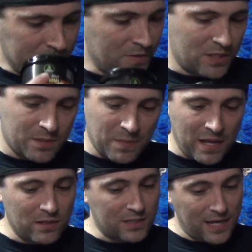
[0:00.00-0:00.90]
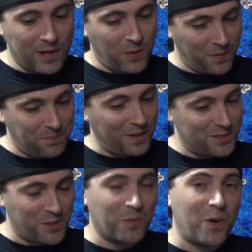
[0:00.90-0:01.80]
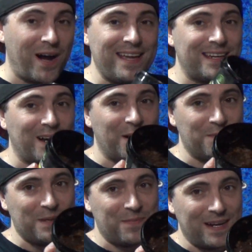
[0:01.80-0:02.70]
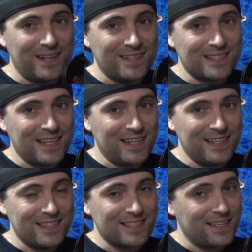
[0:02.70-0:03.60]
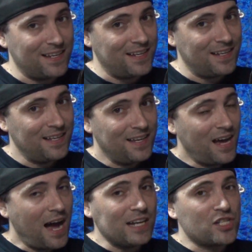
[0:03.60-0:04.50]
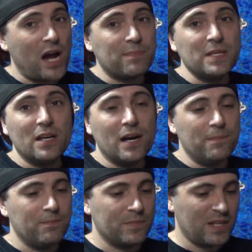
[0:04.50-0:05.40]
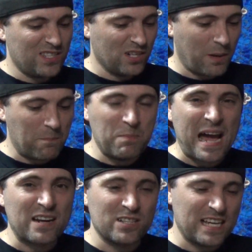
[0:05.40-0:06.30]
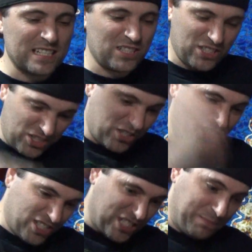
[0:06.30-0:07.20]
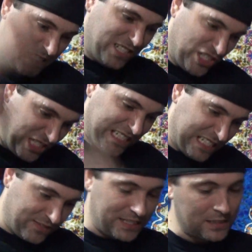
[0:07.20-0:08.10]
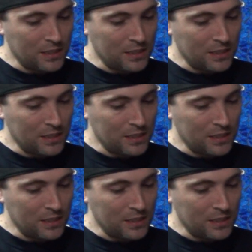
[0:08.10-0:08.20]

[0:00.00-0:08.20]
Smells like a bunch of white gummy bears, and it's, I chopped it up. I took a battle axe, I started chopping the shit out of it.